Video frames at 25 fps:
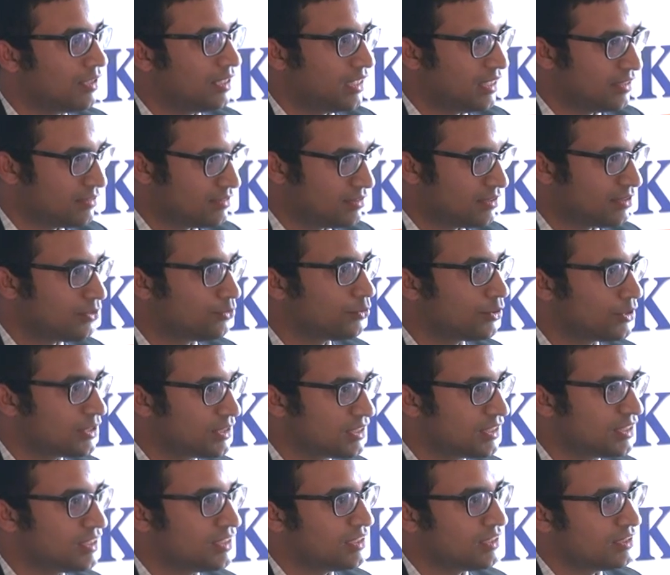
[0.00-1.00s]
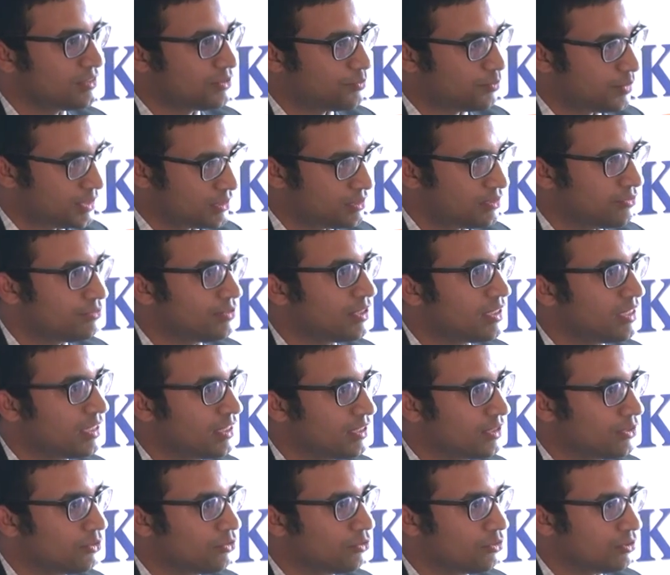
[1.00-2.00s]
Is the question specifically
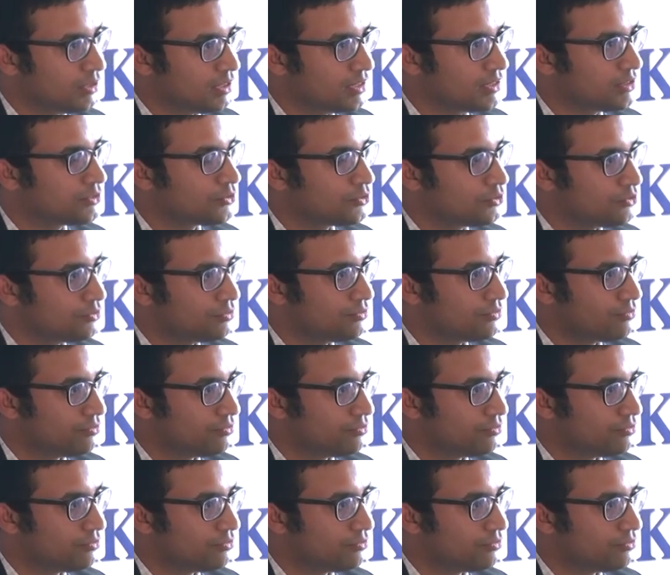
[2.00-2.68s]
in context of...